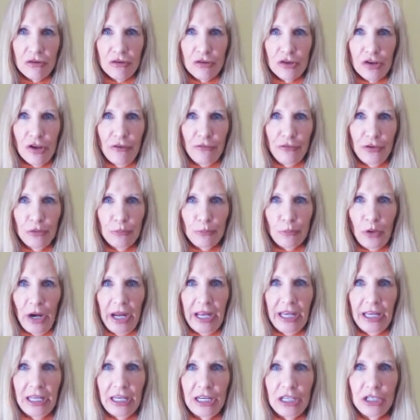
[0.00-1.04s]
if you
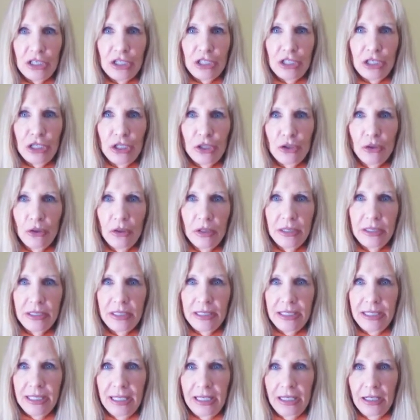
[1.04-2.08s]
break it in two,
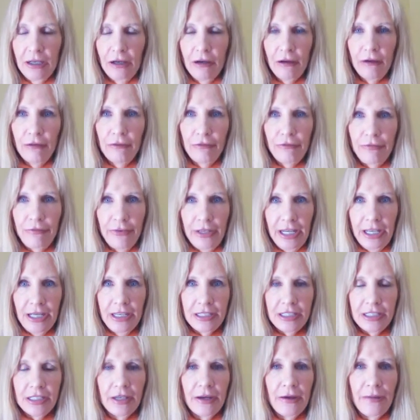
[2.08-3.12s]

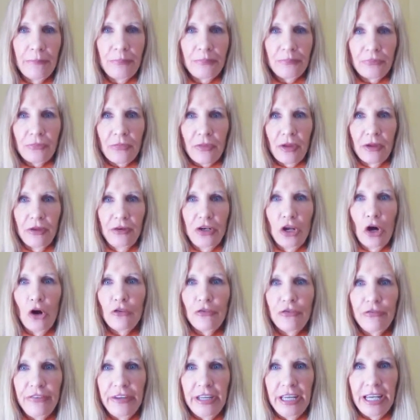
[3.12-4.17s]
defeat, no
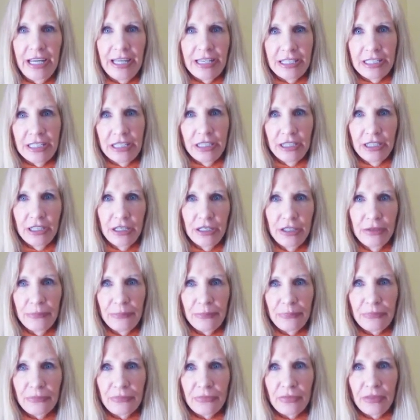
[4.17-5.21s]
feet.
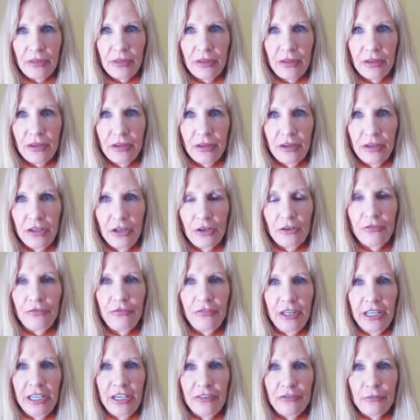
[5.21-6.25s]
Your
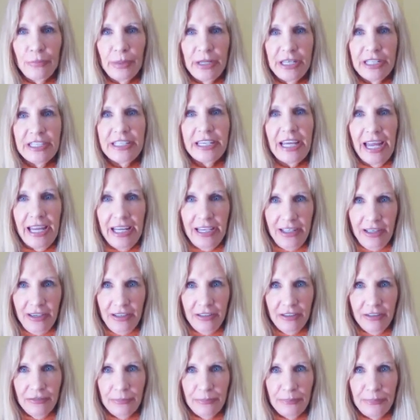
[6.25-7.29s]
feet have been
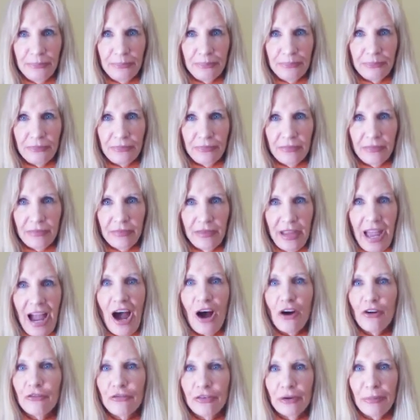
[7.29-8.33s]
taken
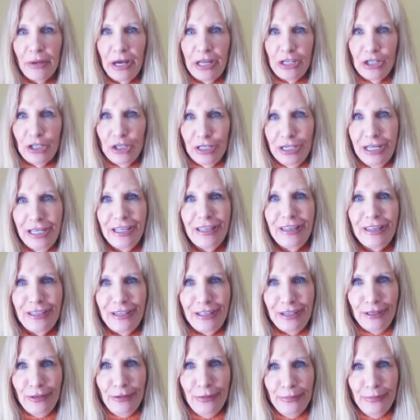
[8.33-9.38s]
out from underneath you.